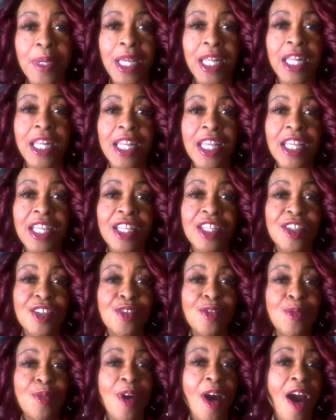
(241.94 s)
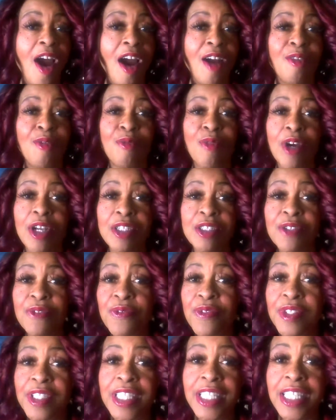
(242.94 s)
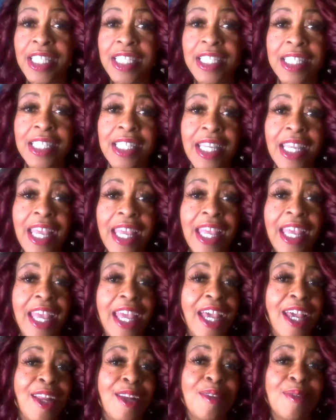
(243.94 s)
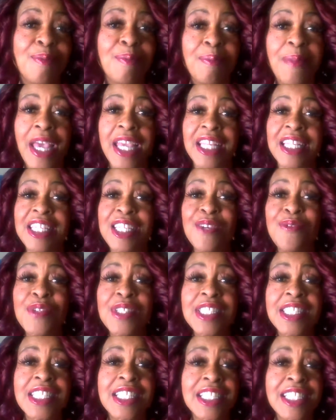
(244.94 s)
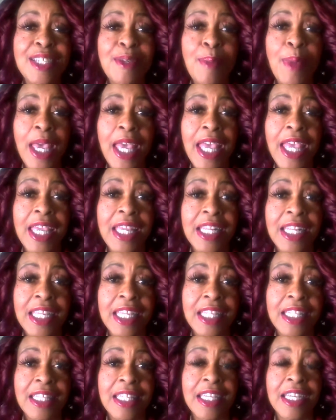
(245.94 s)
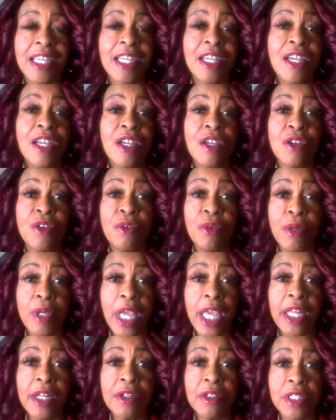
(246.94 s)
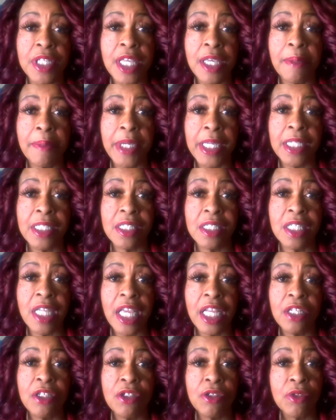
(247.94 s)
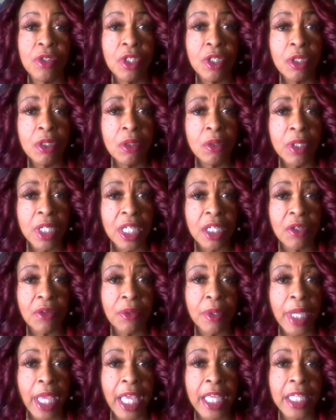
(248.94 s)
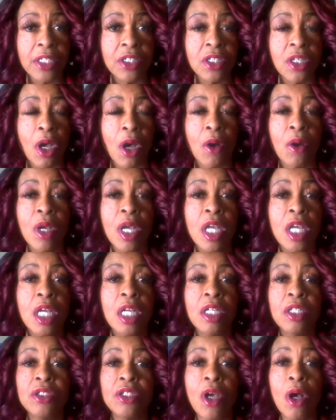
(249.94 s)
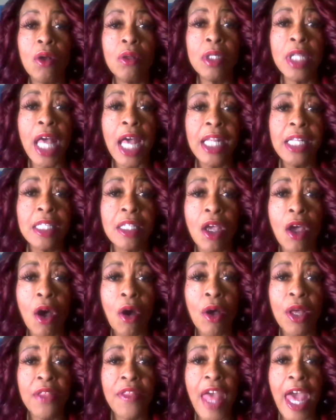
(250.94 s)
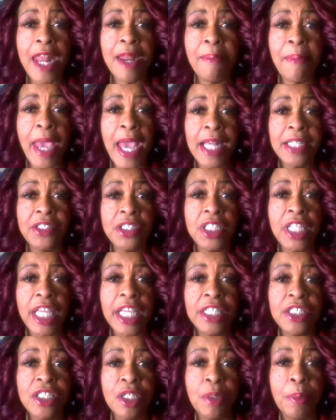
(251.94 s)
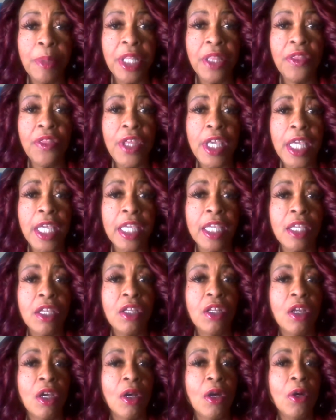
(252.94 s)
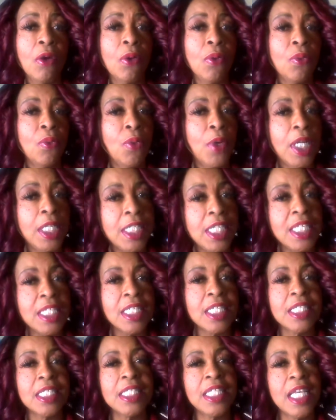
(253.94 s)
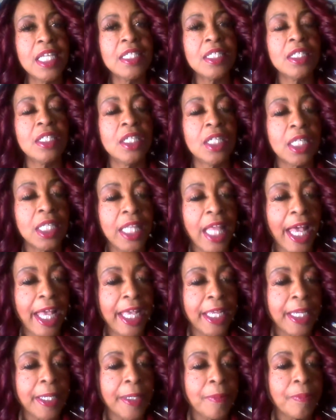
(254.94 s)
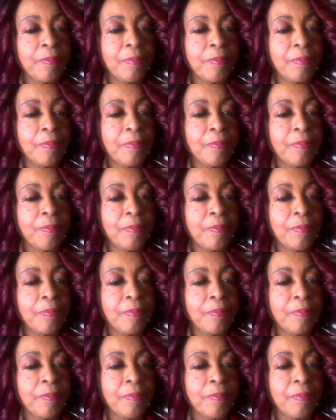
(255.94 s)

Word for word: but you are wonderfully and magnificently made in the Creator's image, and you too can create. So don't let go of that imagination, but think, you know, what does success look like?